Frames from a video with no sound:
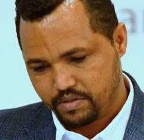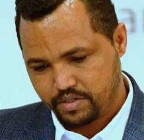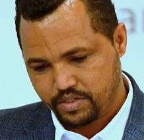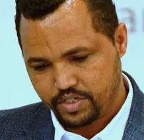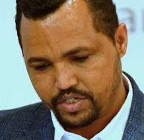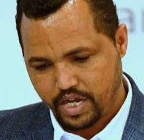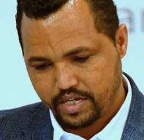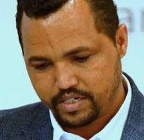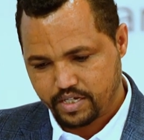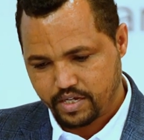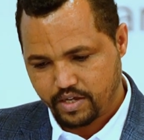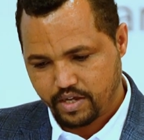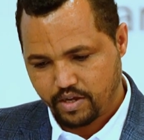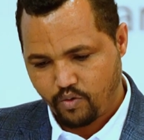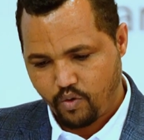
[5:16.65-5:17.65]
These are
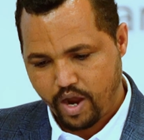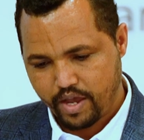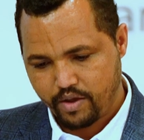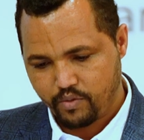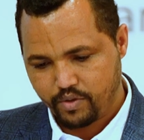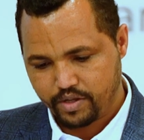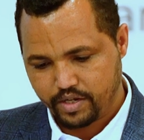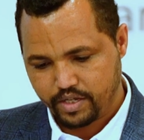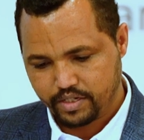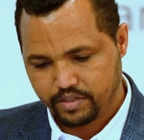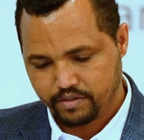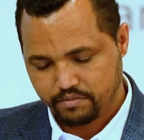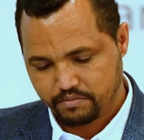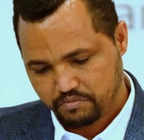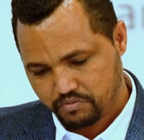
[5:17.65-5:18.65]
the why we need
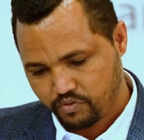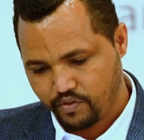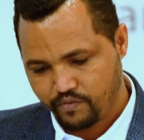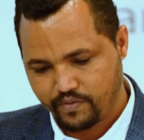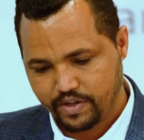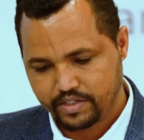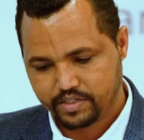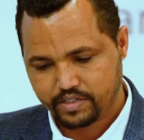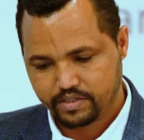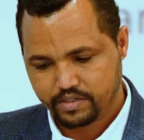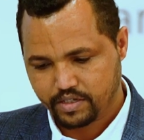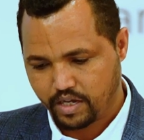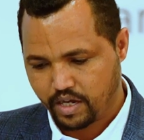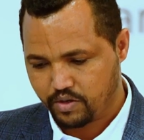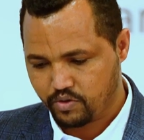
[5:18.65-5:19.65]
to invest
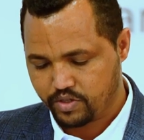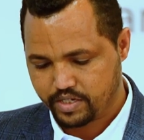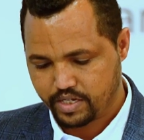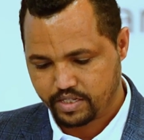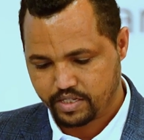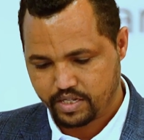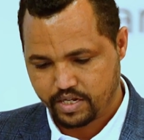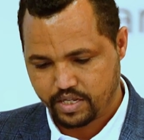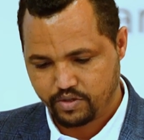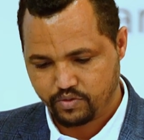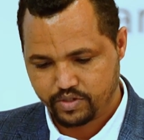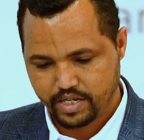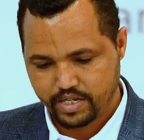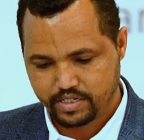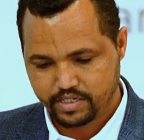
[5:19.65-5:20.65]
adolescent and
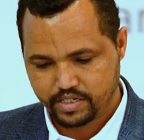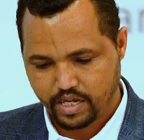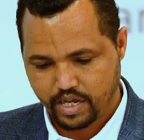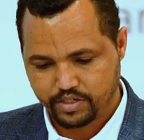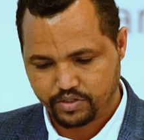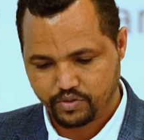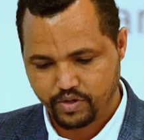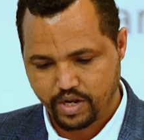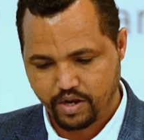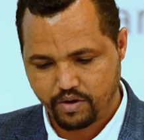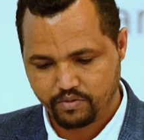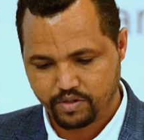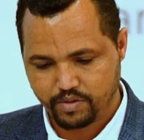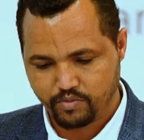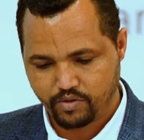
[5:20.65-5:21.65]
youth health. As you
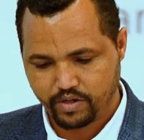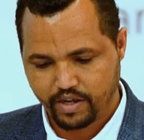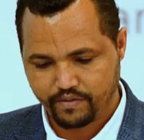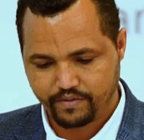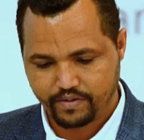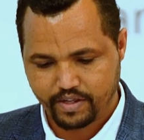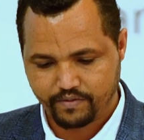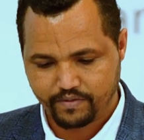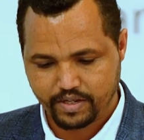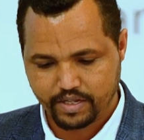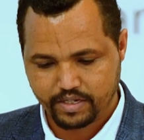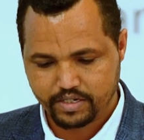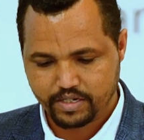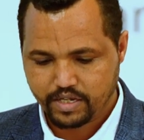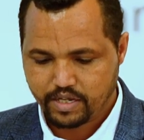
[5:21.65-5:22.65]
know, demographic
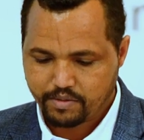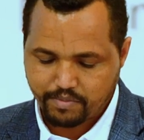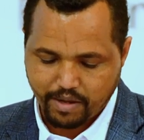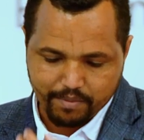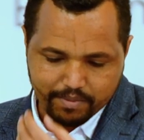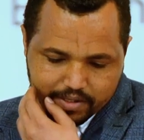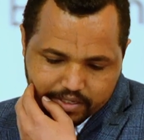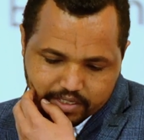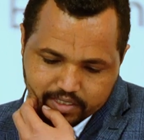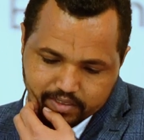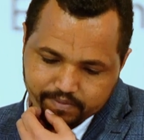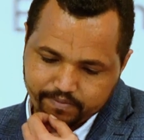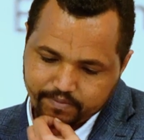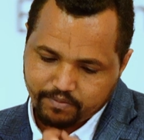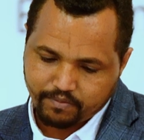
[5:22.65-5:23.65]
dividend, public
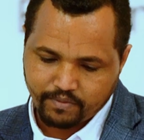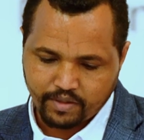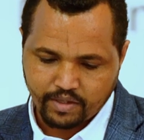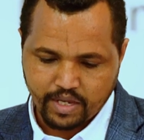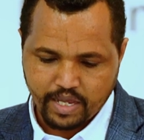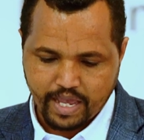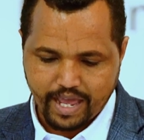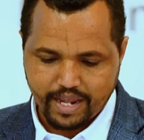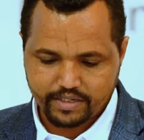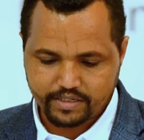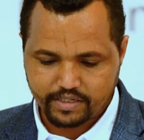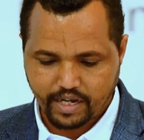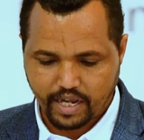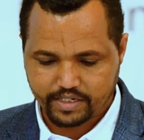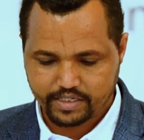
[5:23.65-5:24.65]
health
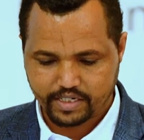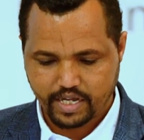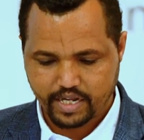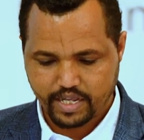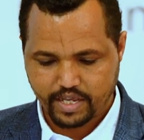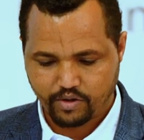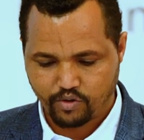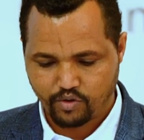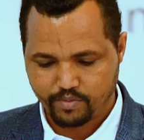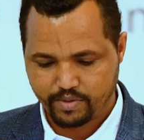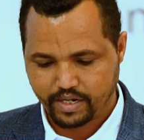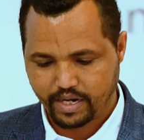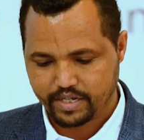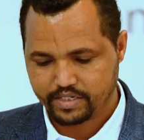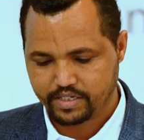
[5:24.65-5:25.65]
rationale,
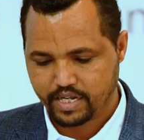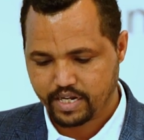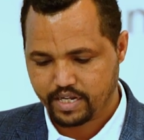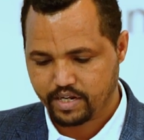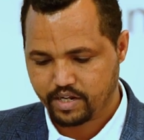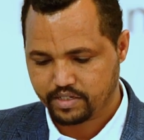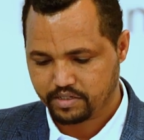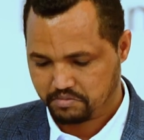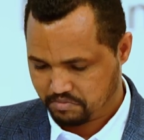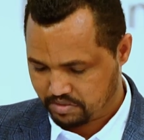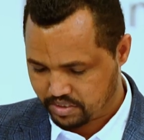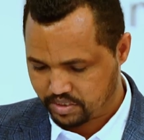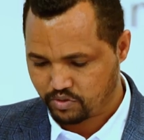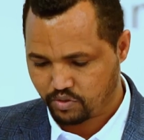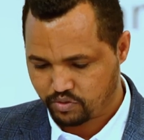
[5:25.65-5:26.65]
economic rationale, and it
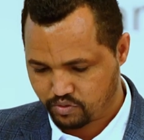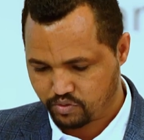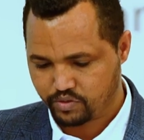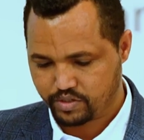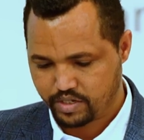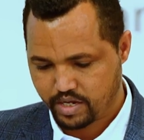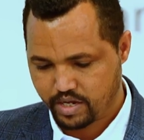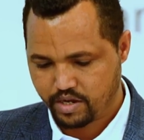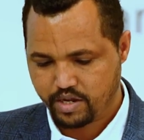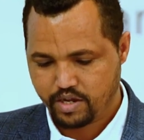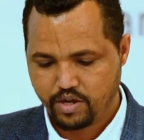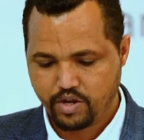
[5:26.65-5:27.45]
is also the